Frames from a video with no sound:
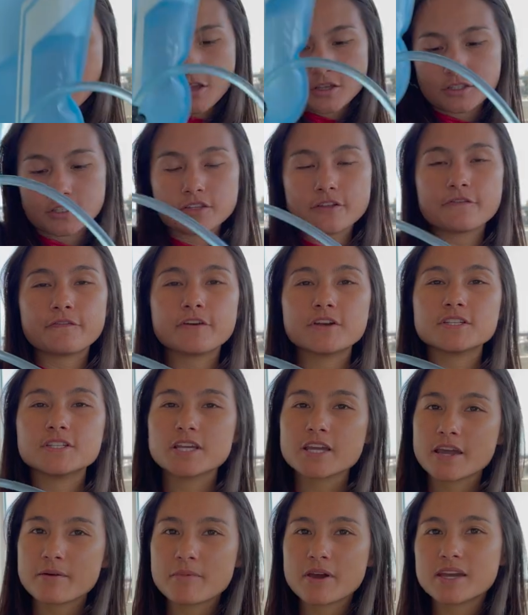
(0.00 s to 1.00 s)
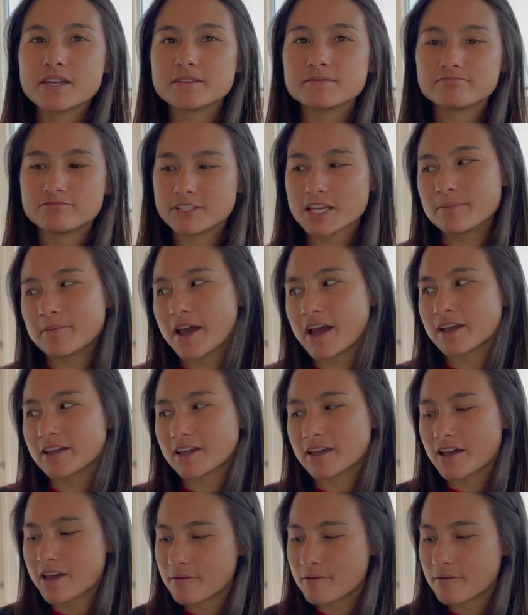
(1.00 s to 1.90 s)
So the first thing in my day pack,